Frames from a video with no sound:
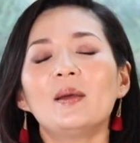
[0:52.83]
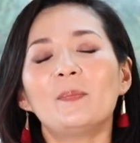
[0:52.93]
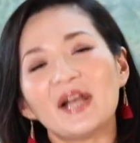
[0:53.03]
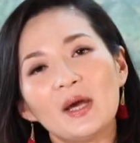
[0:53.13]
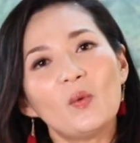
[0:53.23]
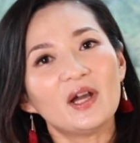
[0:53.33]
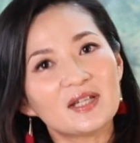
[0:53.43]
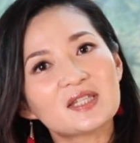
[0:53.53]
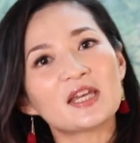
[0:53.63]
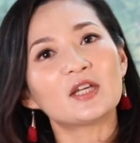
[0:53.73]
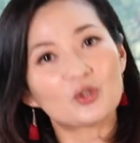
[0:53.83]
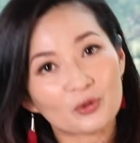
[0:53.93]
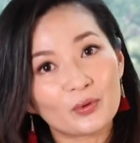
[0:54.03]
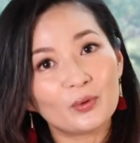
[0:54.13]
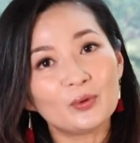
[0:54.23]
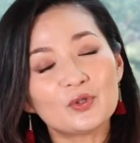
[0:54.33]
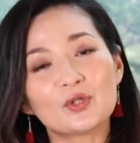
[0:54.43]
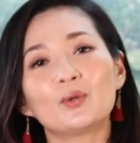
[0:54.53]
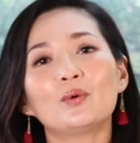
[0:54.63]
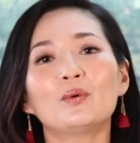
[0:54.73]
But I want to stay true
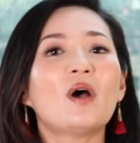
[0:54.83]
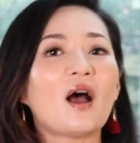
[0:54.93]
to